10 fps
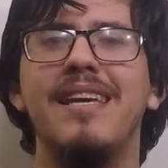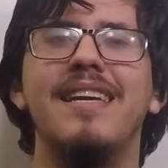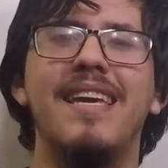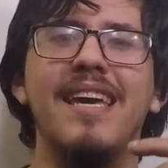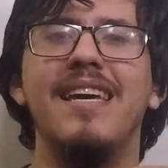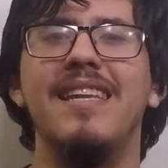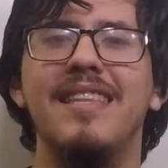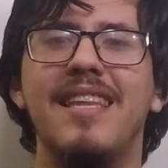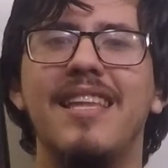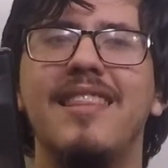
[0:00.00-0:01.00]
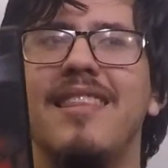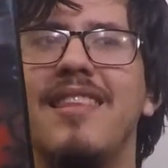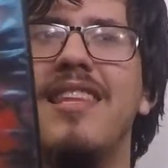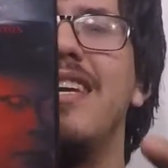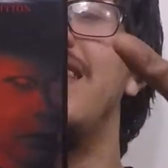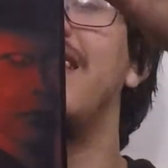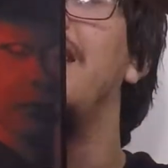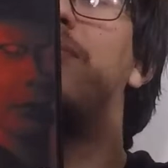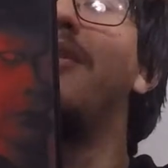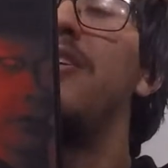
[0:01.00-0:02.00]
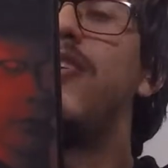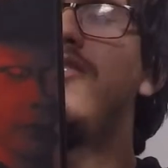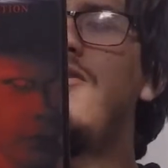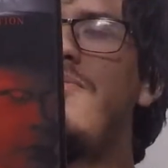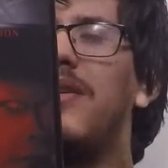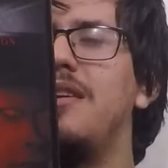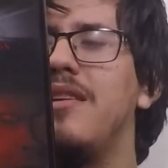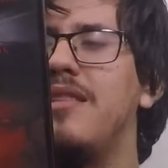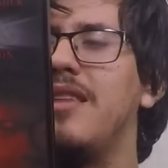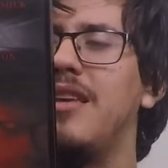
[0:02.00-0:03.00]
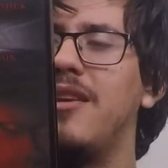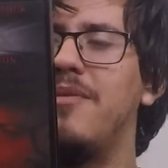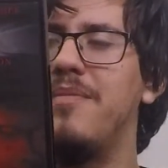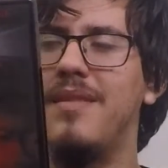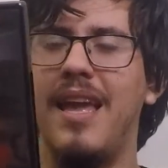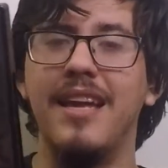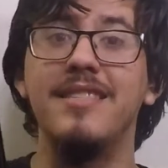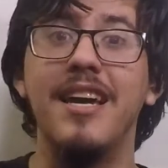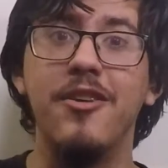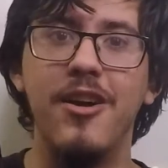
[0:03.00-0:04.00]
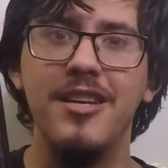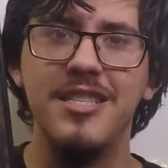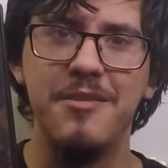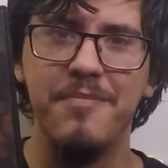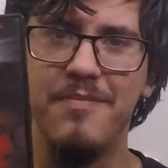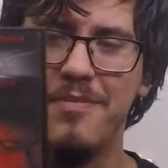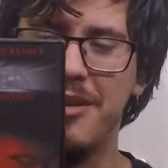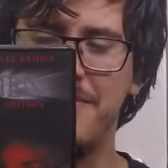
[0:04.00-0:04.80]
make a kid, and then lead him to be the Antichrist.